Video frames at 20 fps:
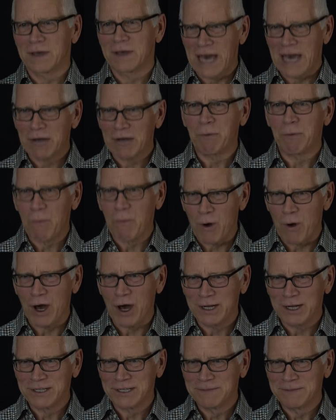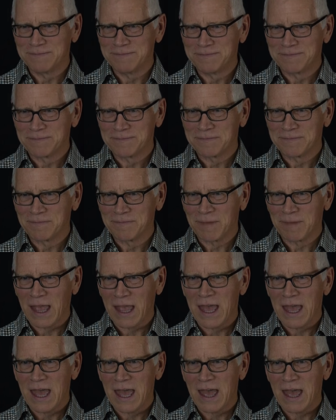a God we want,
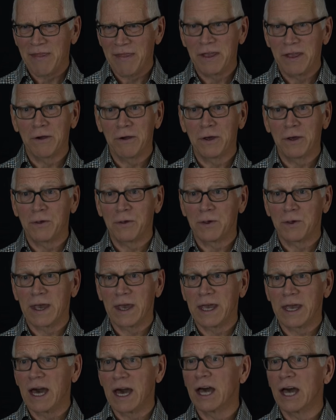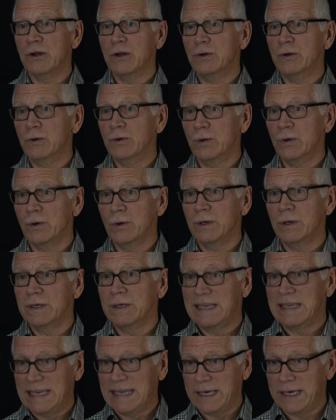and there is a God who
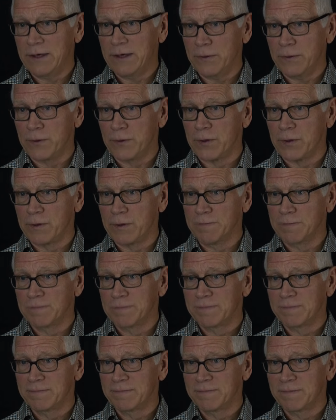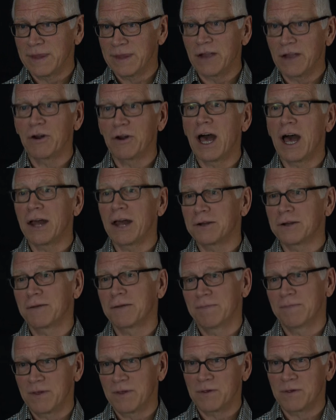is. They are not
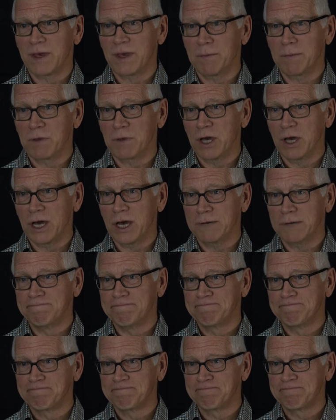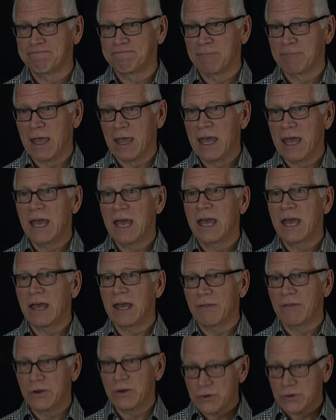the same God.
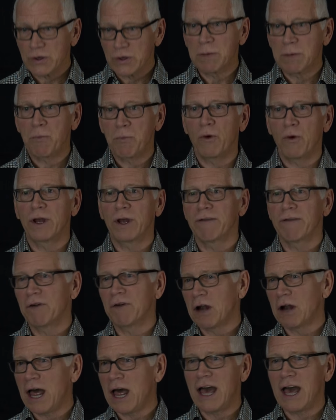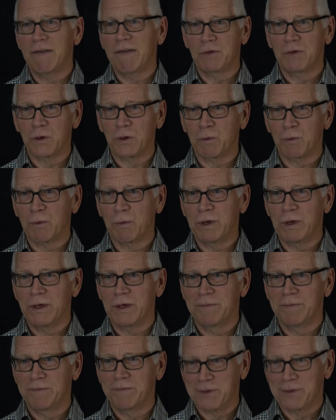And the turning point of our lives is when
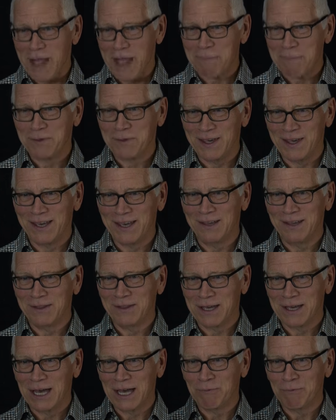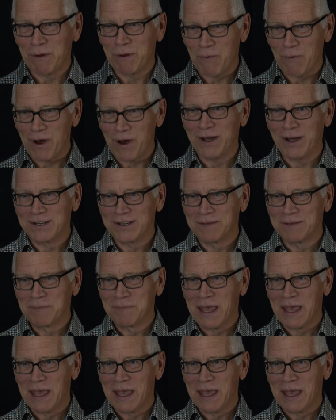we stop seeking the God we want